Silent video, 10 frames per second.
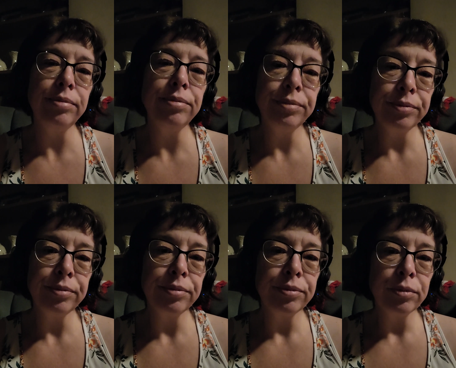
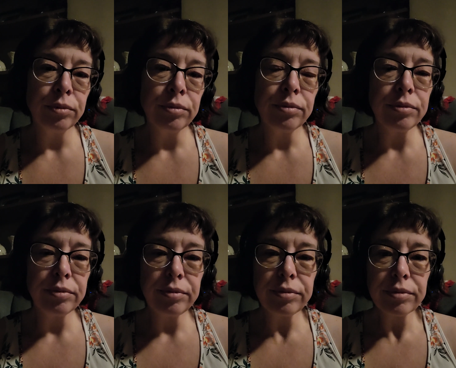
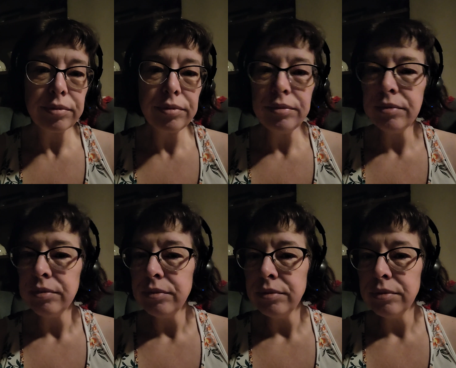Nobody speaks.